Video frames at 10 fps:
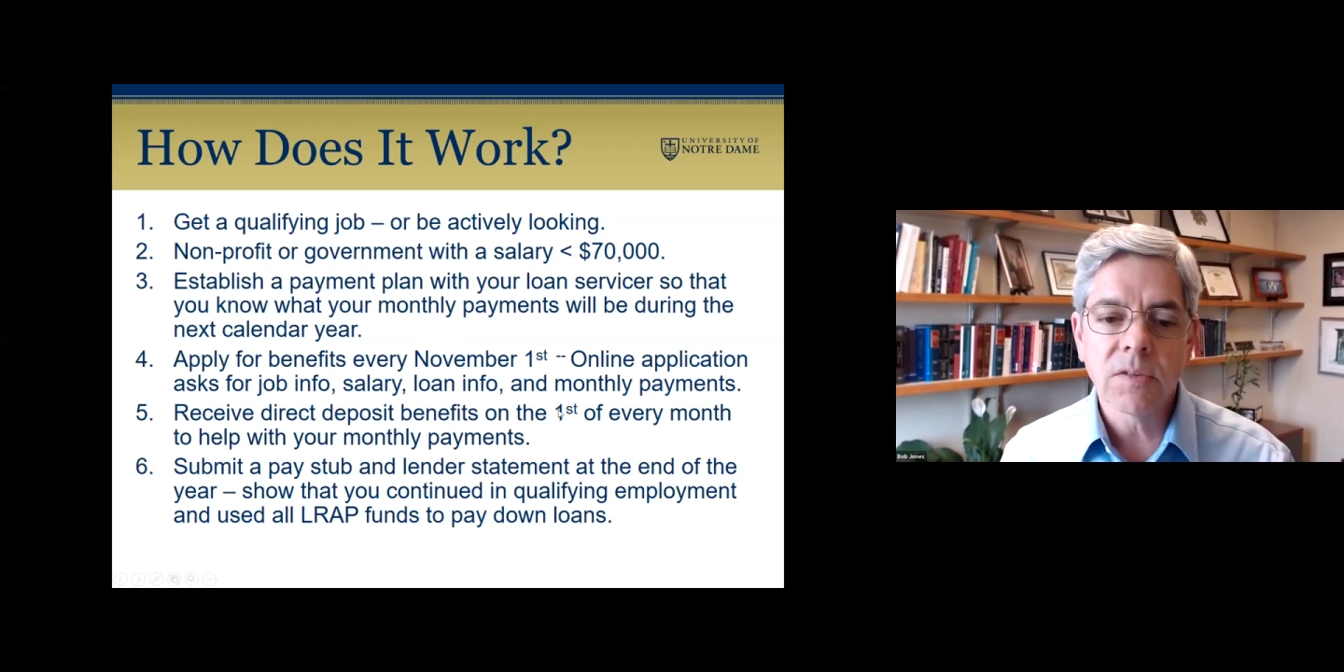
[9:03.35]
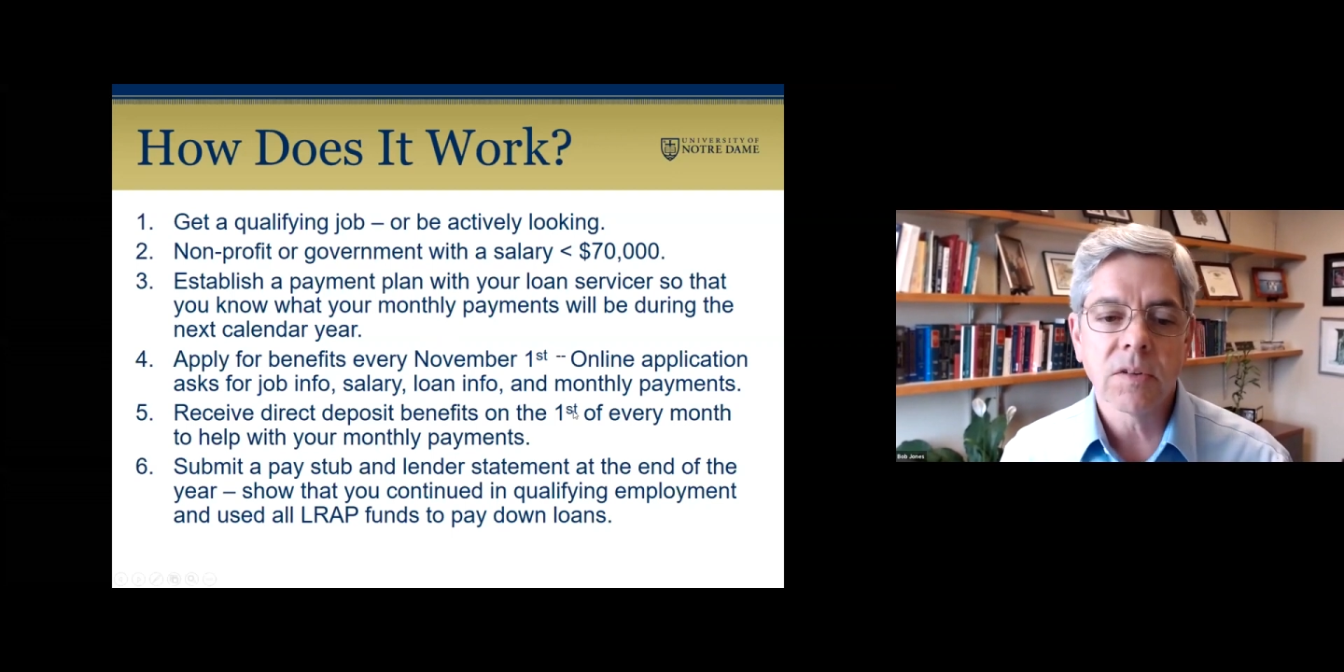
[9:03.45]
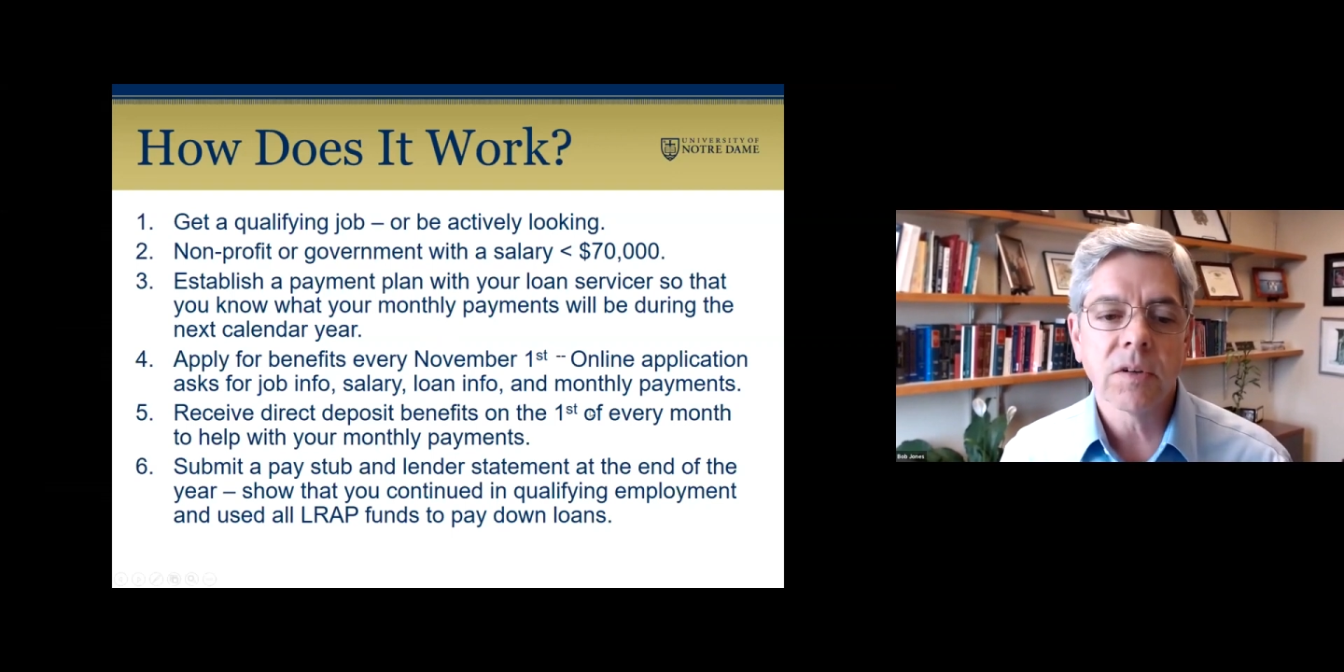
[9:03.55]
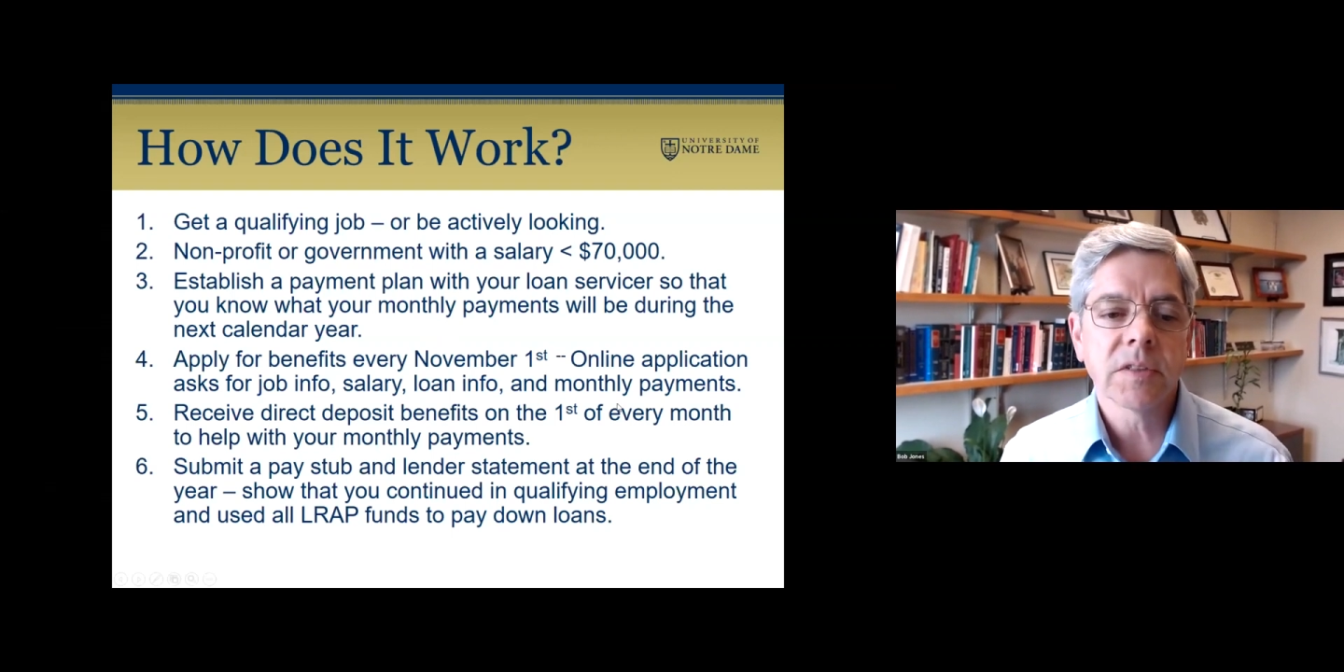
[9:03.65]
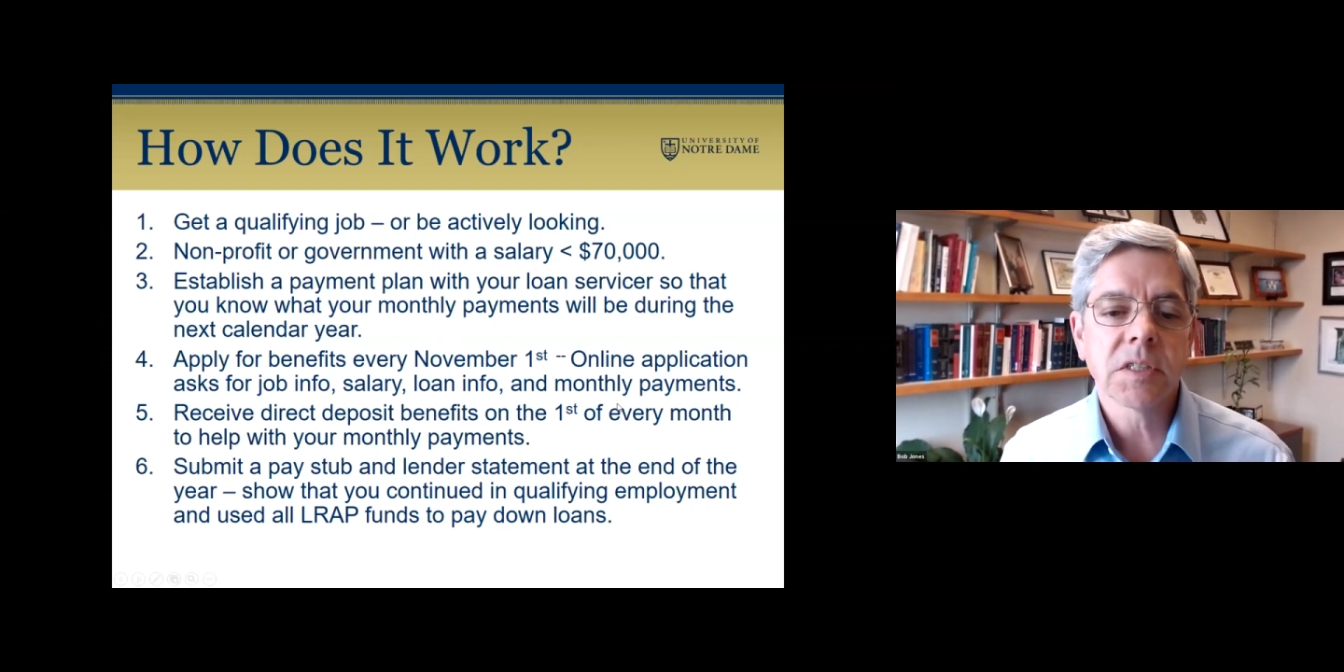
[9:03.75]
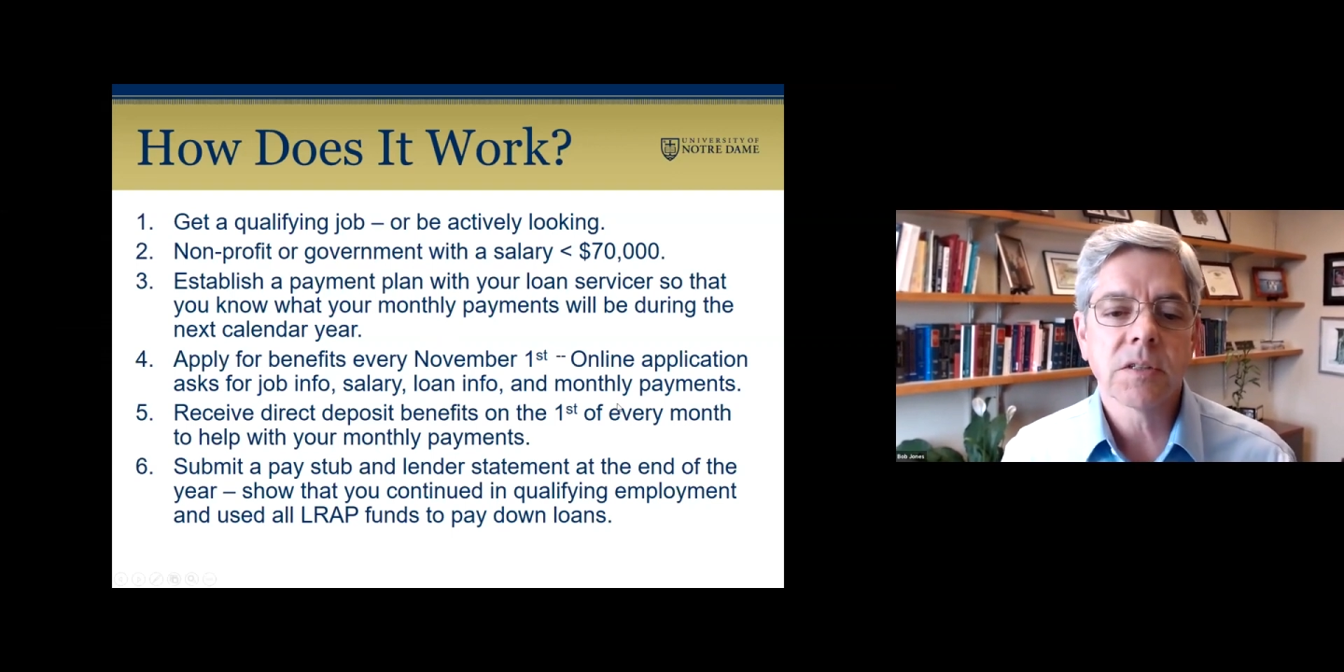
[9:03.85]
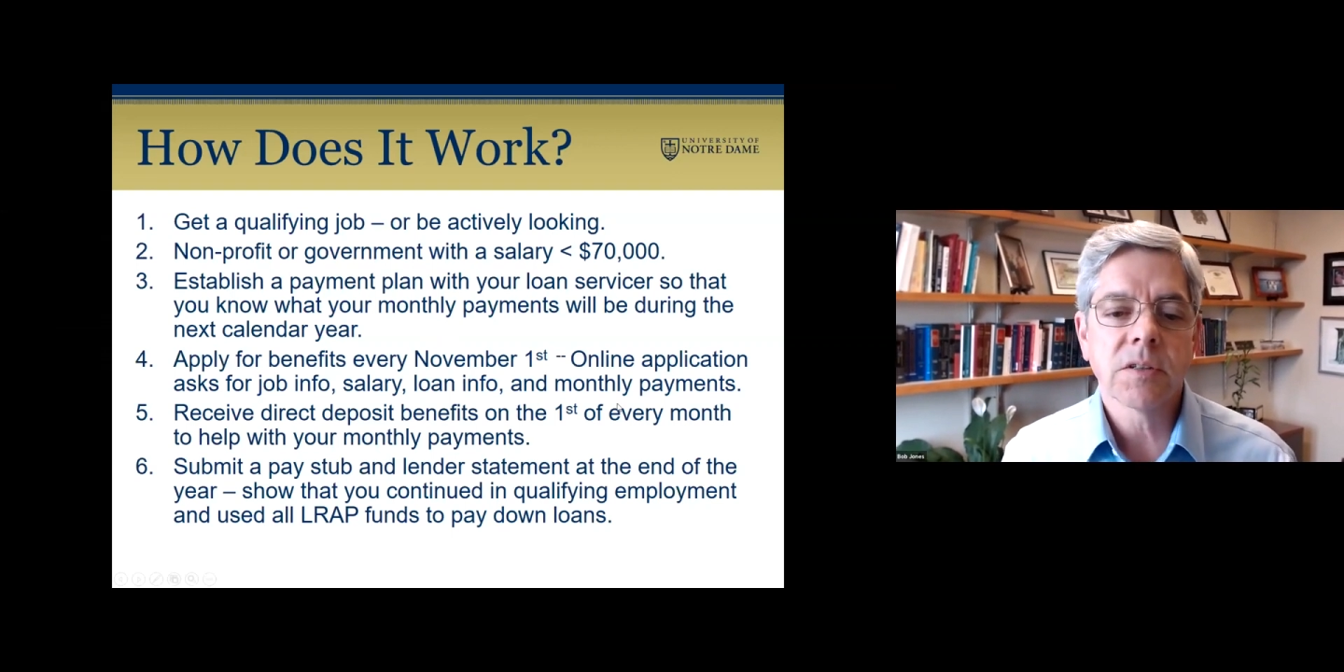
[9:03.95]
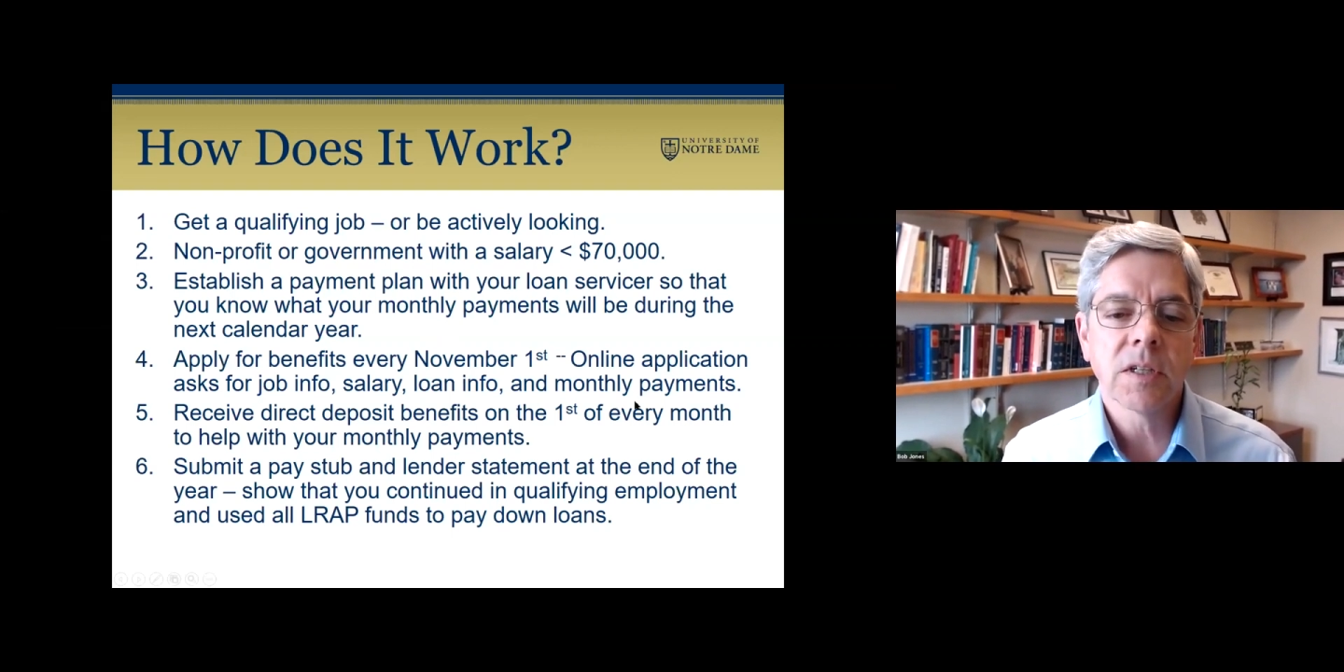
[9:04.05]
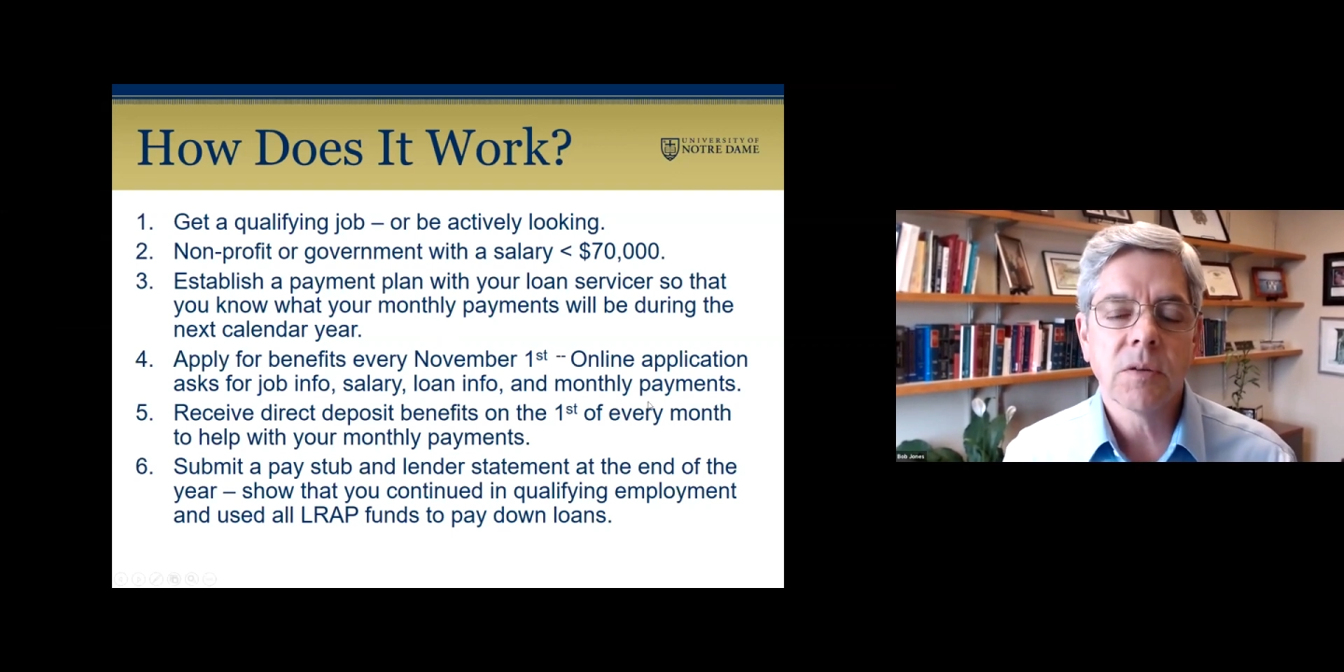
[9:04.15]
servicer and